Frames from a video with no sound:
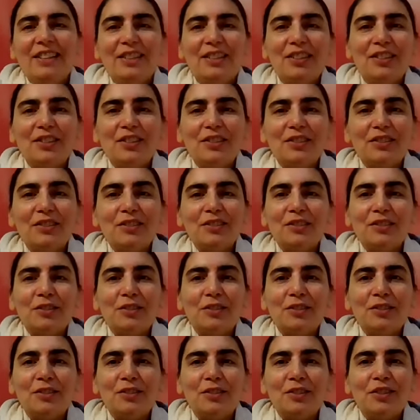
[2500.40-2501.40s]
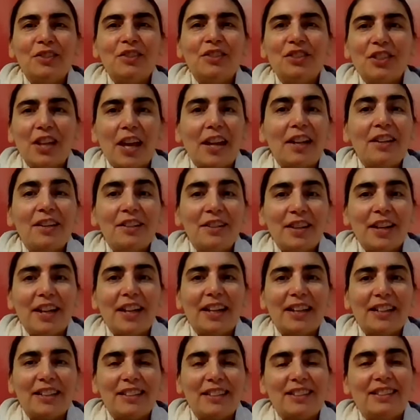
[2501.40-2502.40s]
to
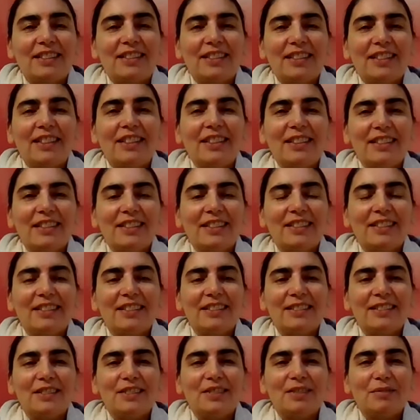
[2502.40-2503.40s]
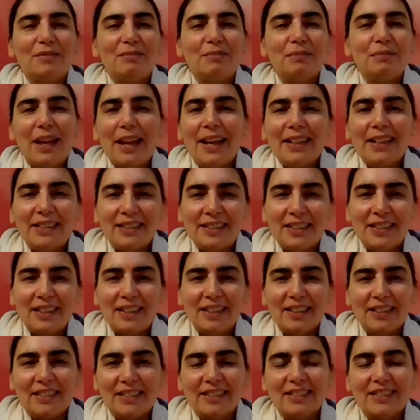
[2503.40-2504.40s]
generate these
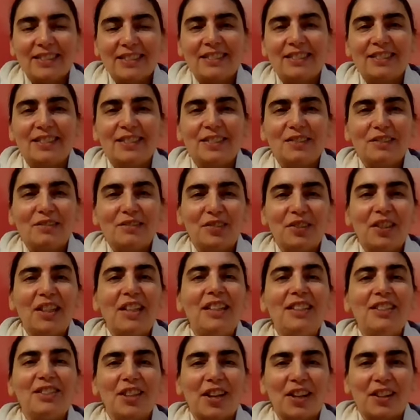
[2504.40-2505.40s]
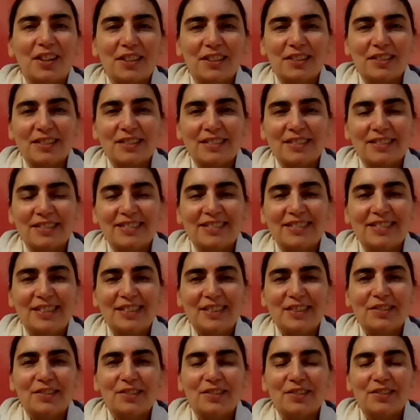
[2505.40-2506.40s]
blessings for each other.
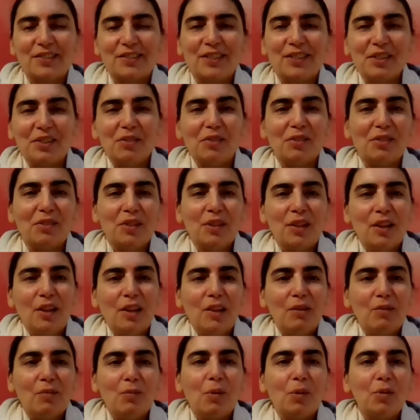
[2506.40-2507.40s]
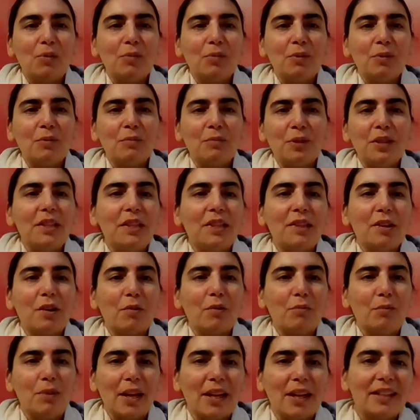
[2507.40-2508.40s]
So what would be
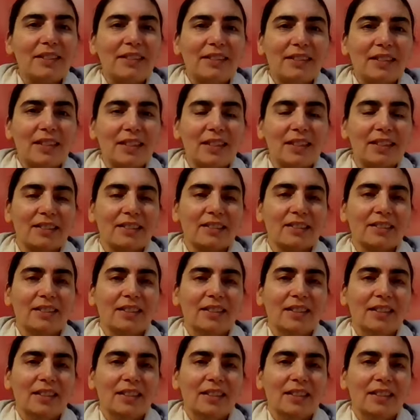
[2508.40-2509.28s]
your blessing